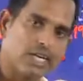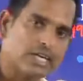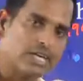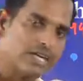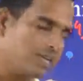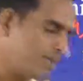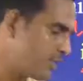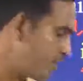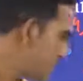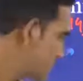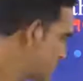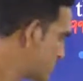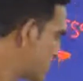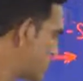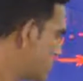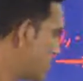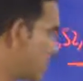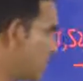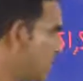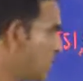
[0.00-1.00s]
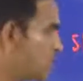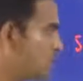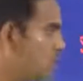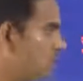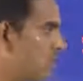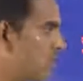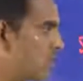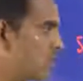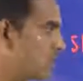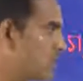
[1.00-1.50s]
continuous
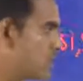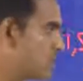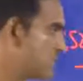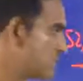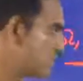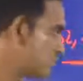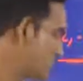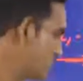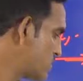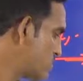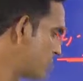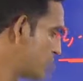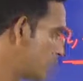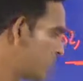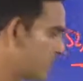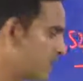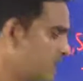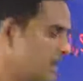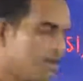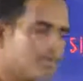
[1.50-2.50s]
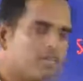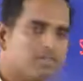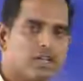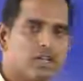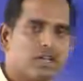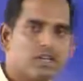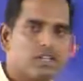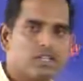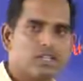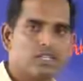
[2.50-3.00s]
memory locations for storing
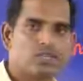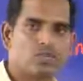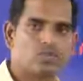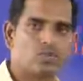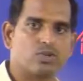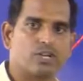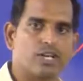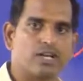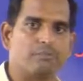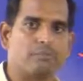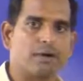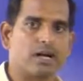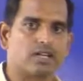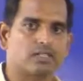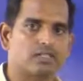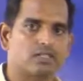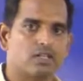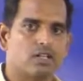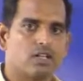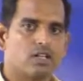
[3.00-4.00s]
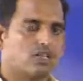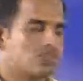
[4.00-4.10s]
the student marks.